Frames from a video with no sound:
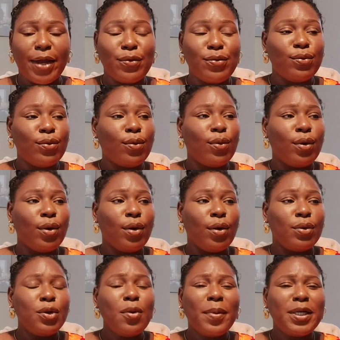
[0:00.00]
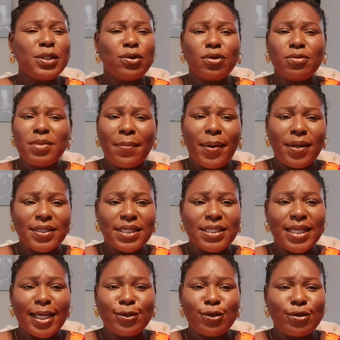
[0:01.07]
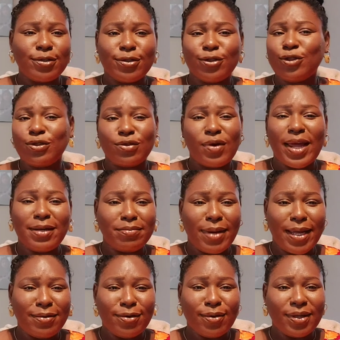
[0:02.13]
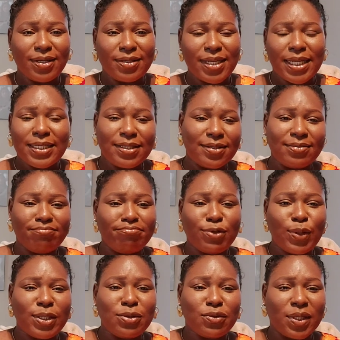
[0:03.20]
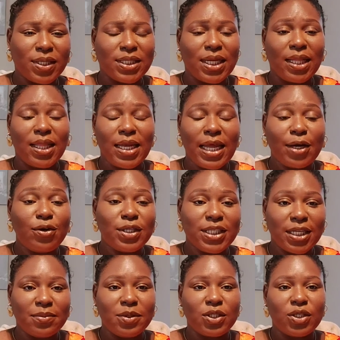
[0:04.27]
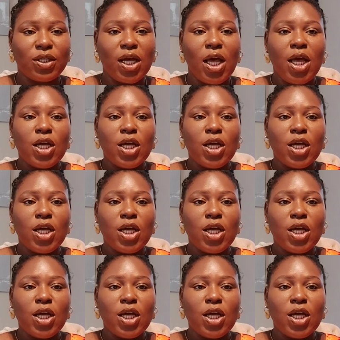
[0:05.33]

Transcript: I know Nobody told me about it. I just tried my luck that 2020 and then I got the admission.